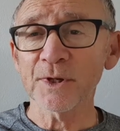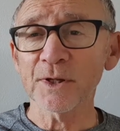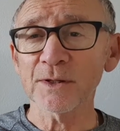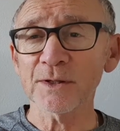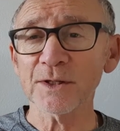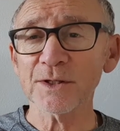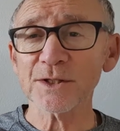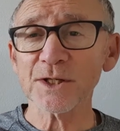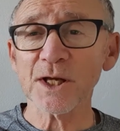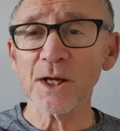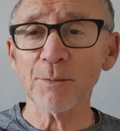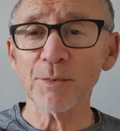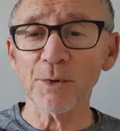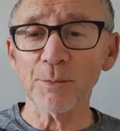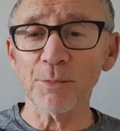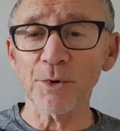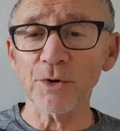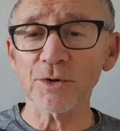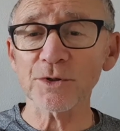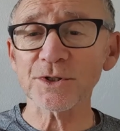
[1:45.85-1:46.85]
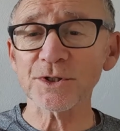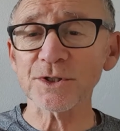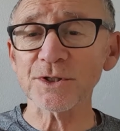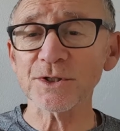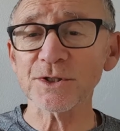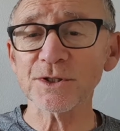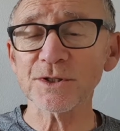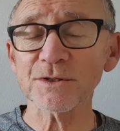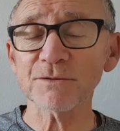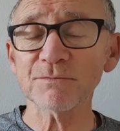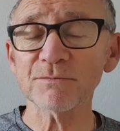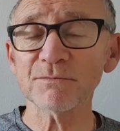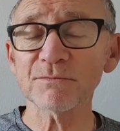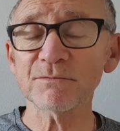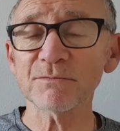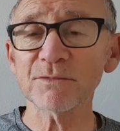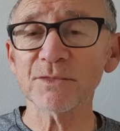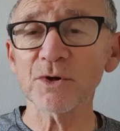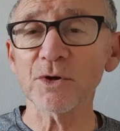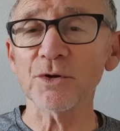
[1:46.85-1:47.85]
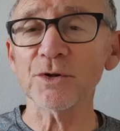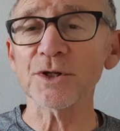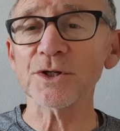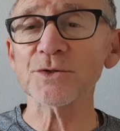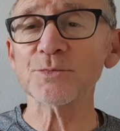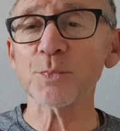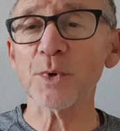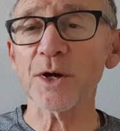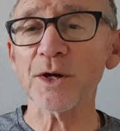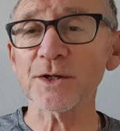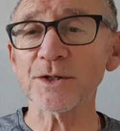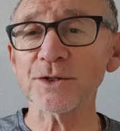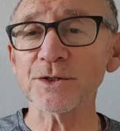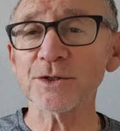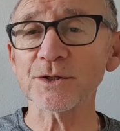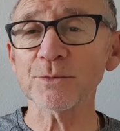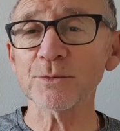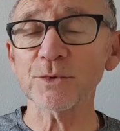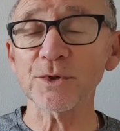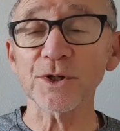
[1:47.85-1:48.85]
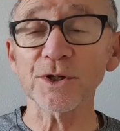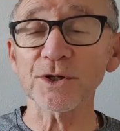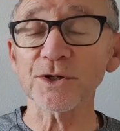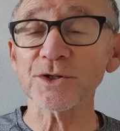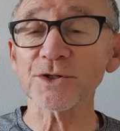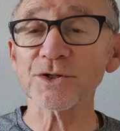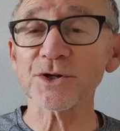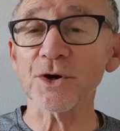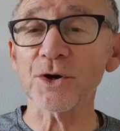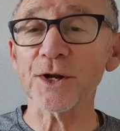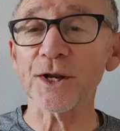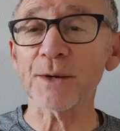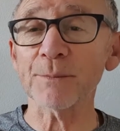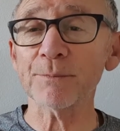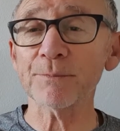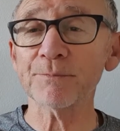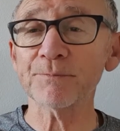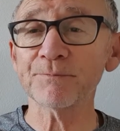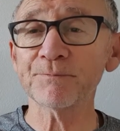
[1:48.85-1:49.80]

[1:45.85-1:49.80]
There's a couple of boxes on this page where you can sign up.